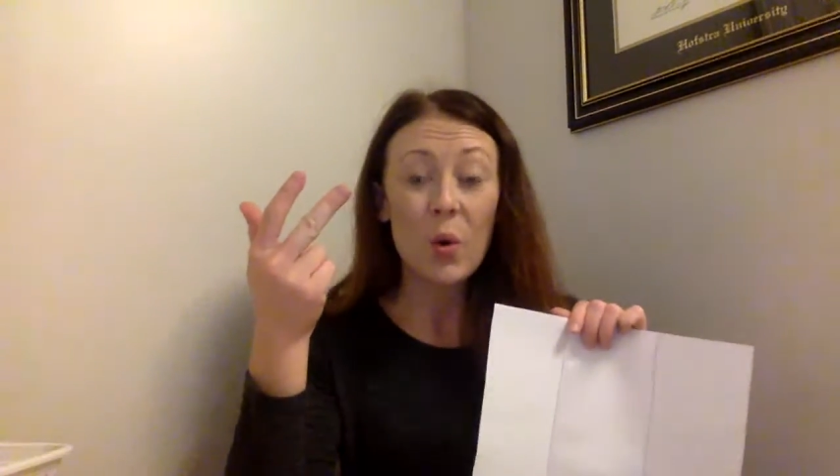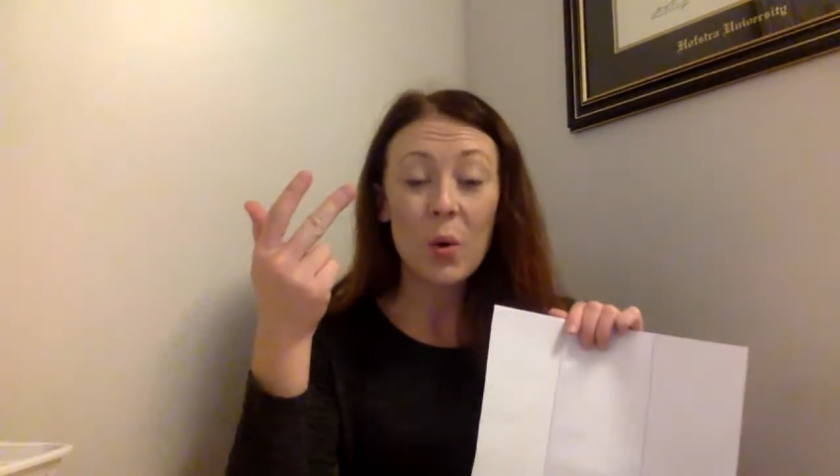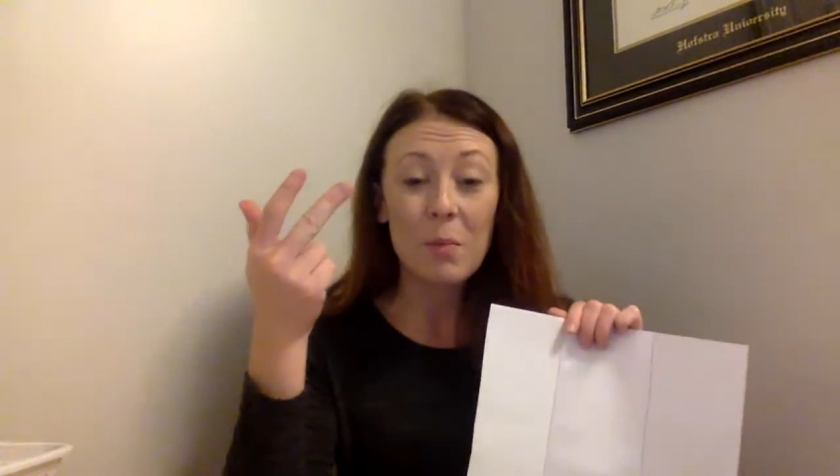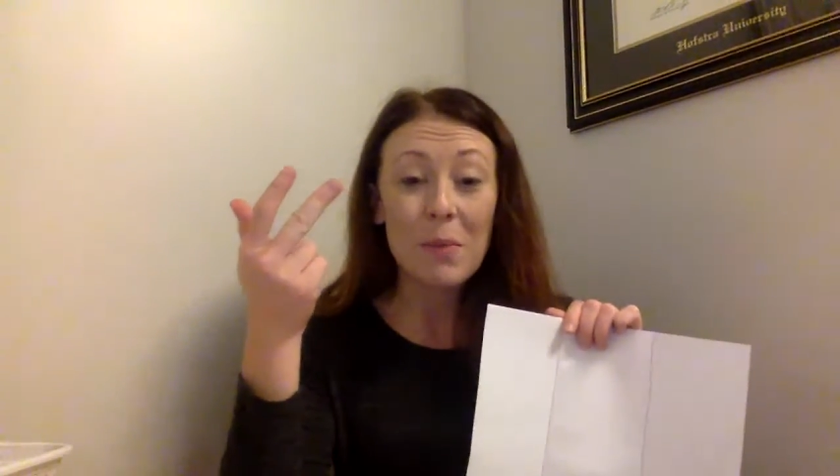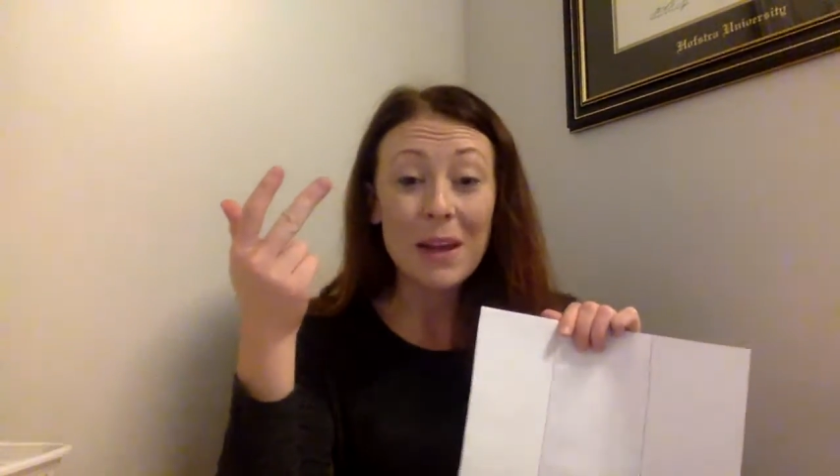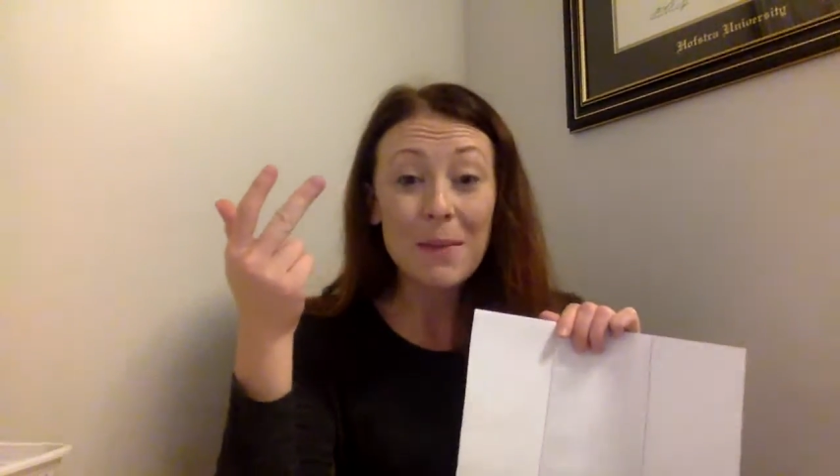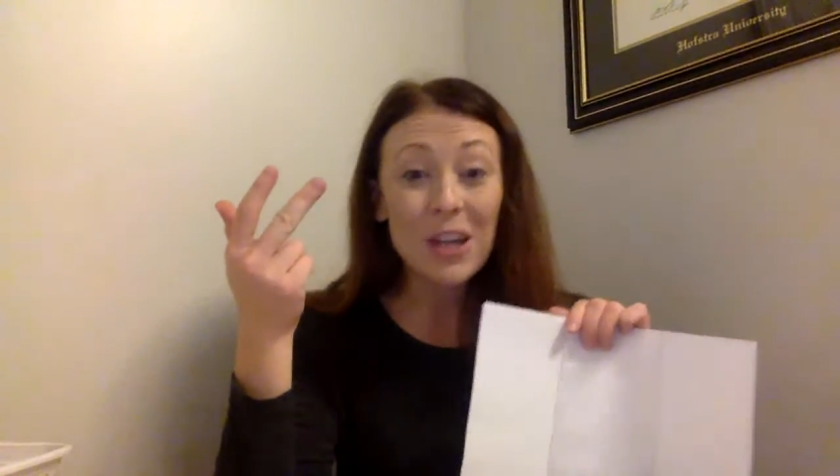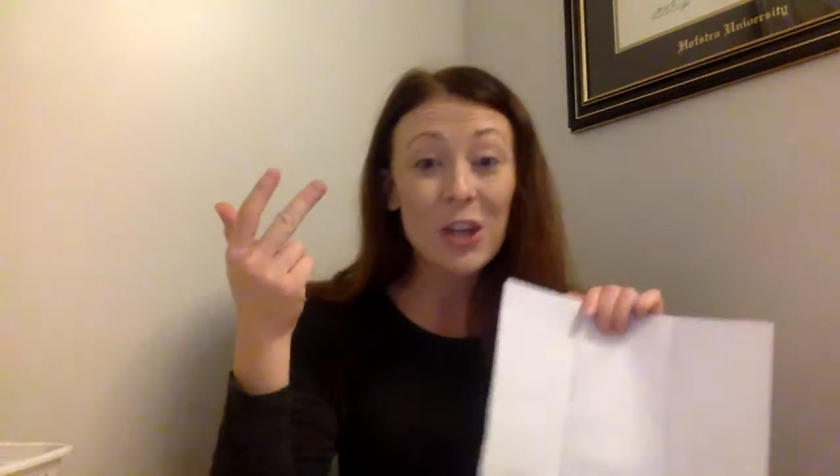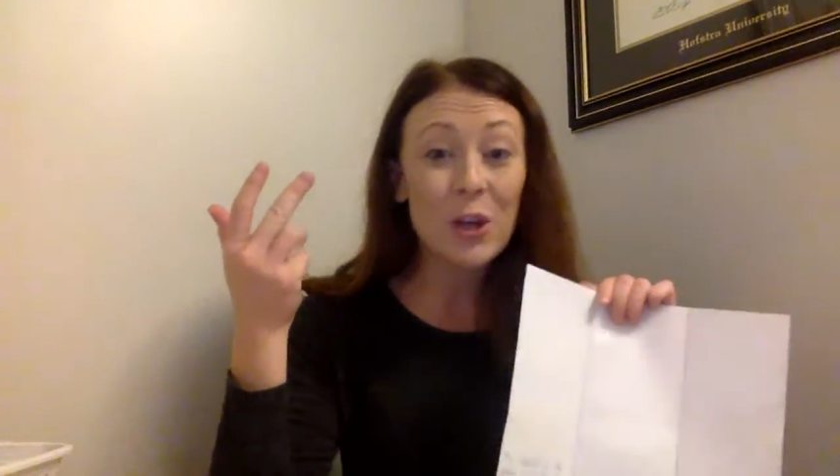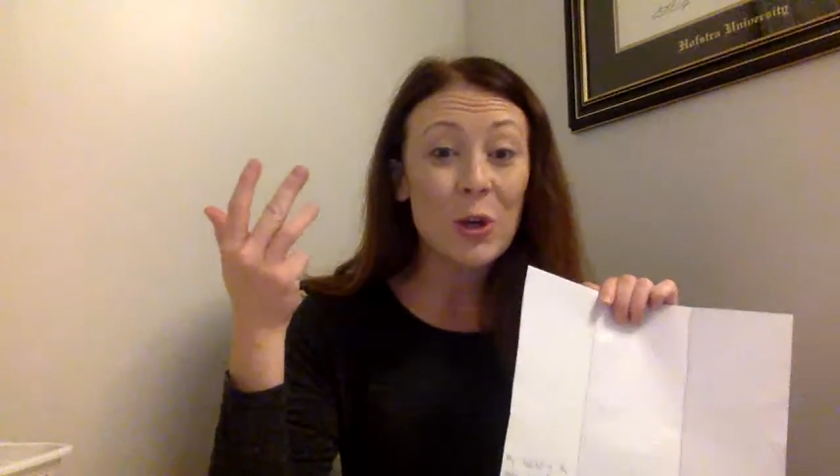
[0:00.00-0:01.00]
or maybe
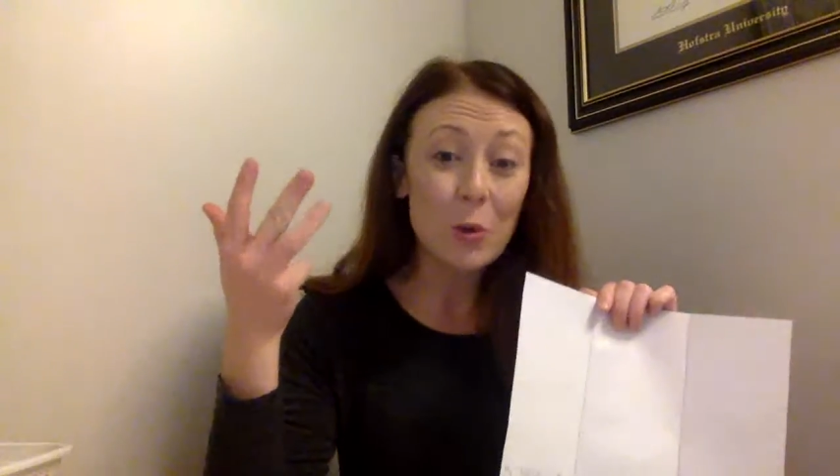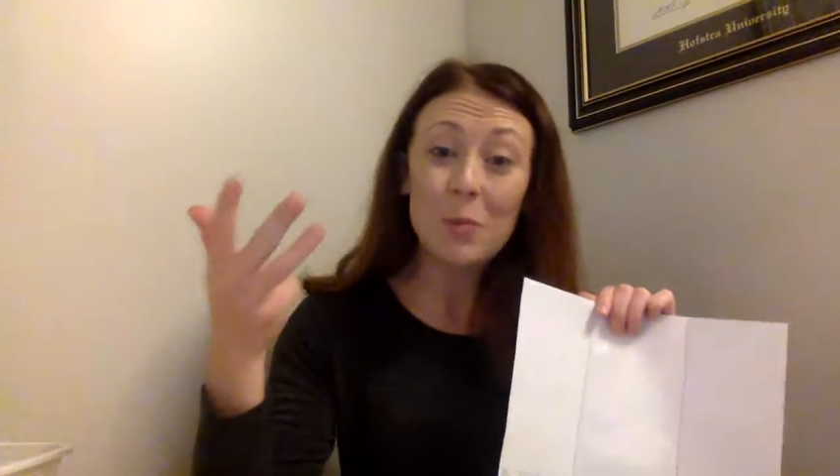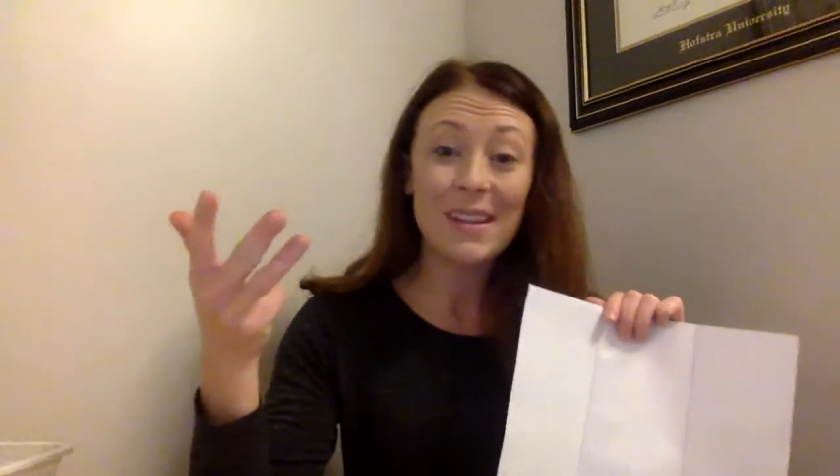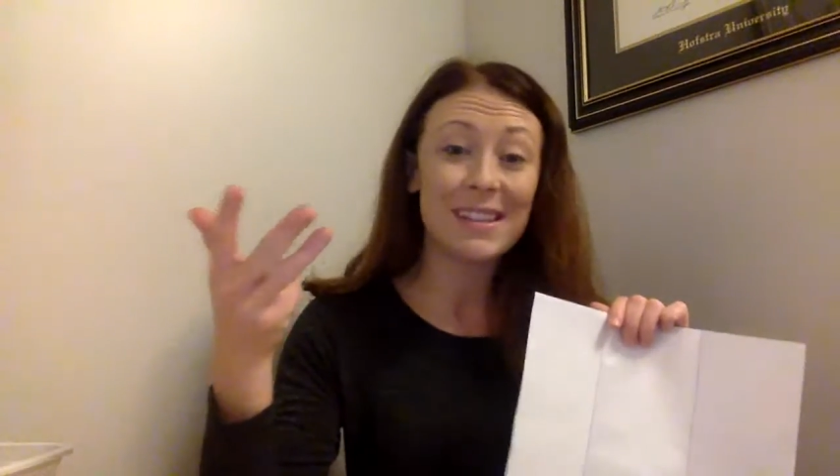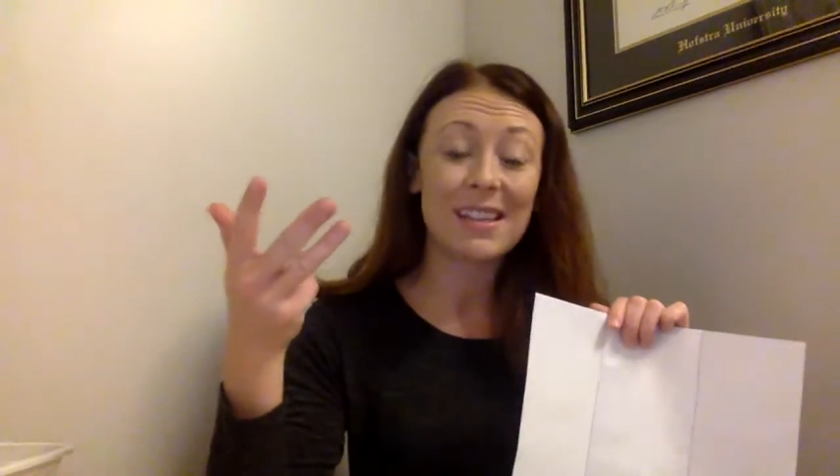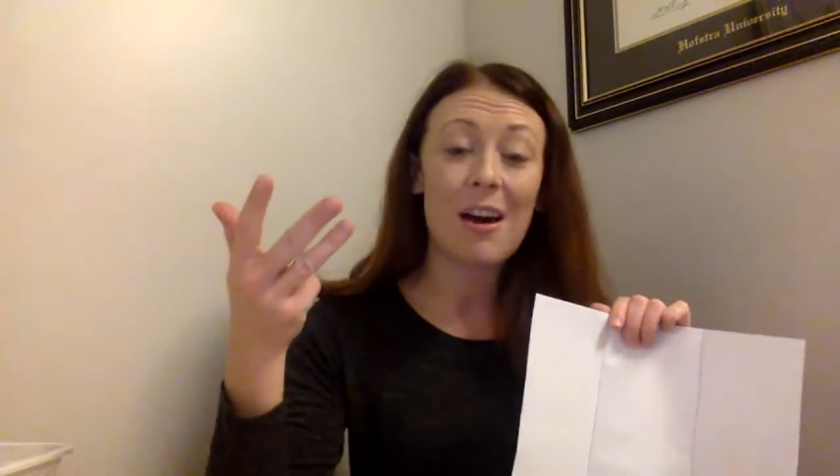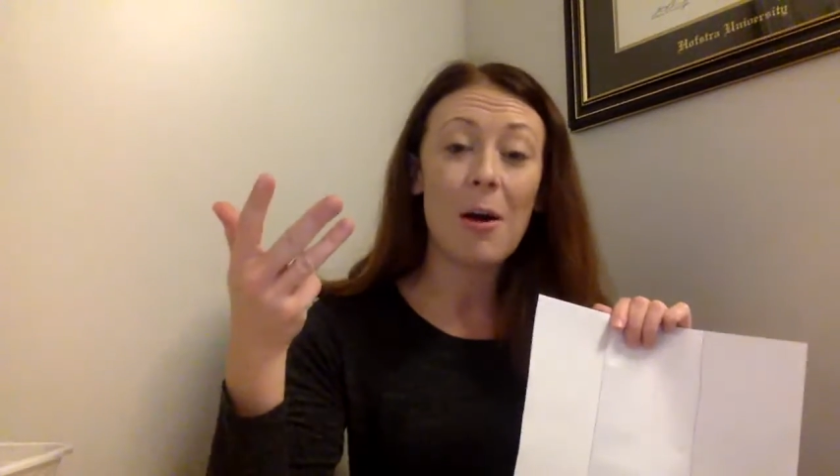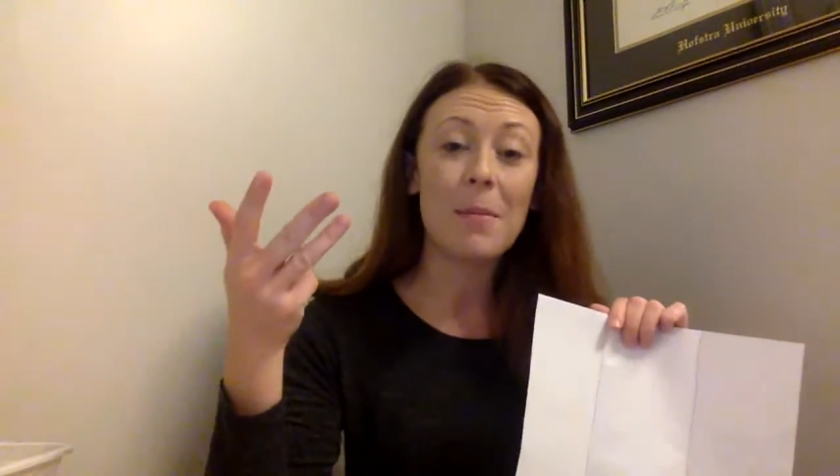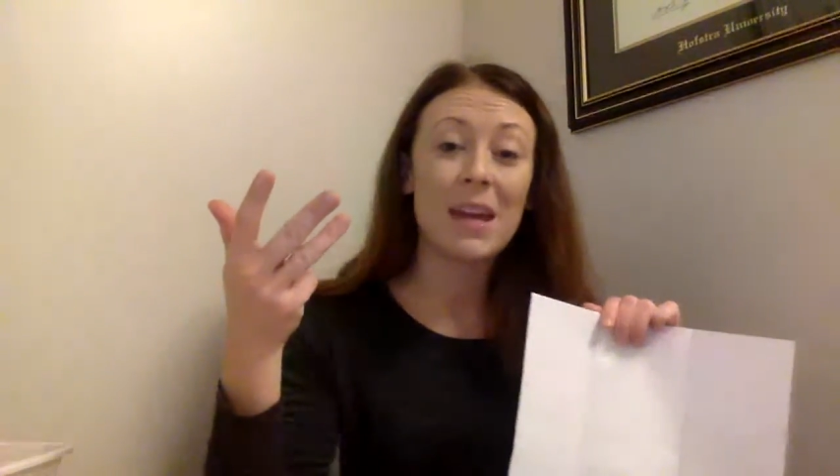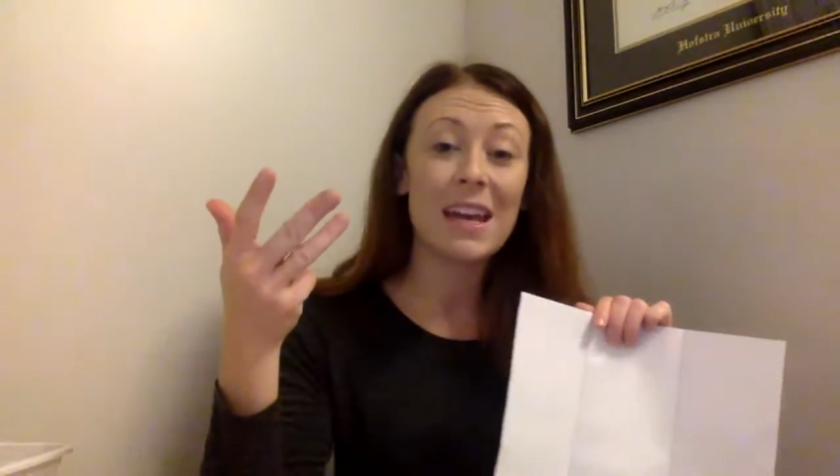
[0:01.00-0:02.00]
humans
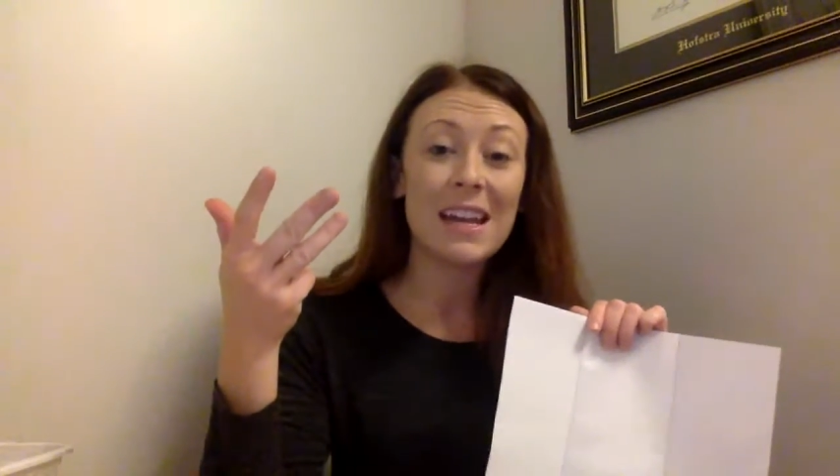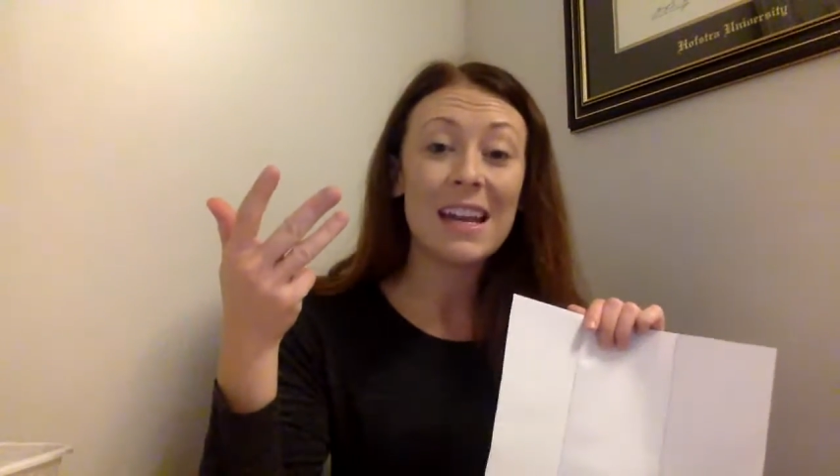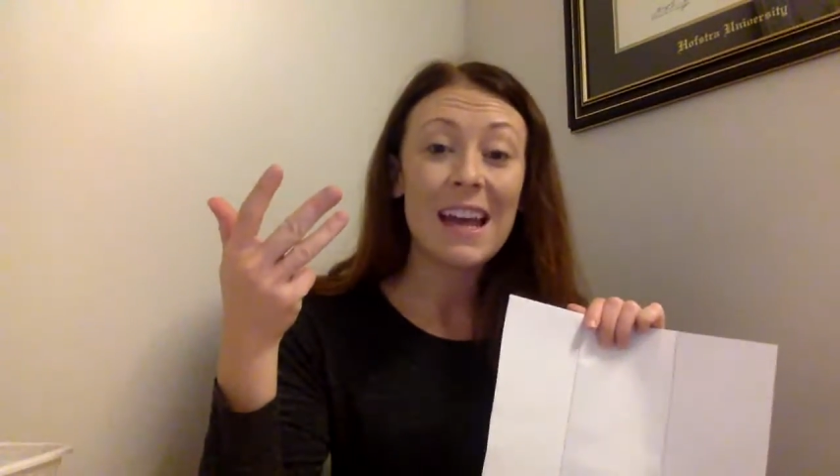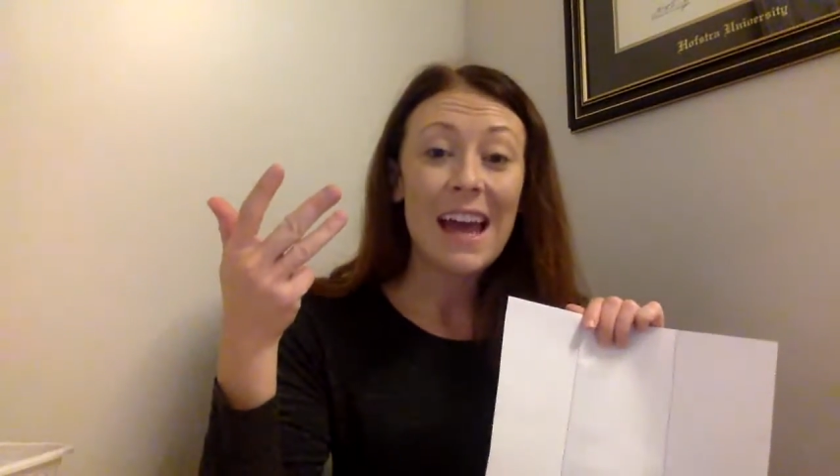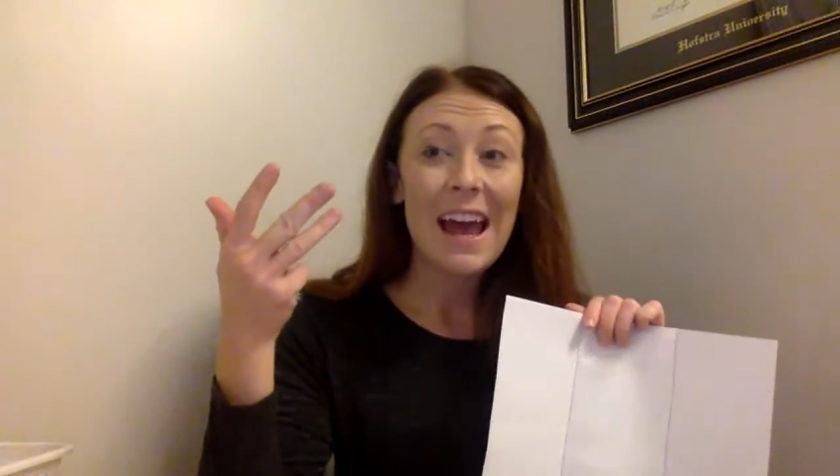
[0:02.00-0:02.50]
come in